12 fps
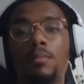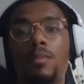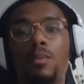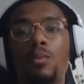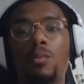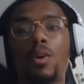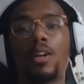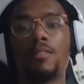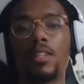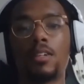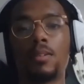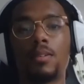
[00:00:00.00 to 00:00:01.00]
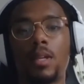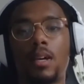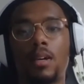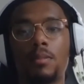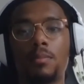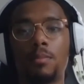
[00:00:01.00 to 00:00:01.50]
one of
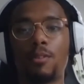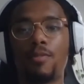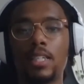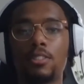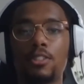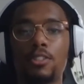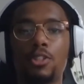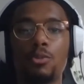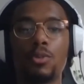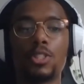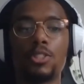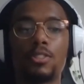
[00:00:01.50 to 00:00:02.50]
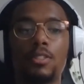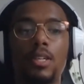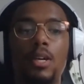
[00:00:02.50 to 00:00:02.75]
the professors who was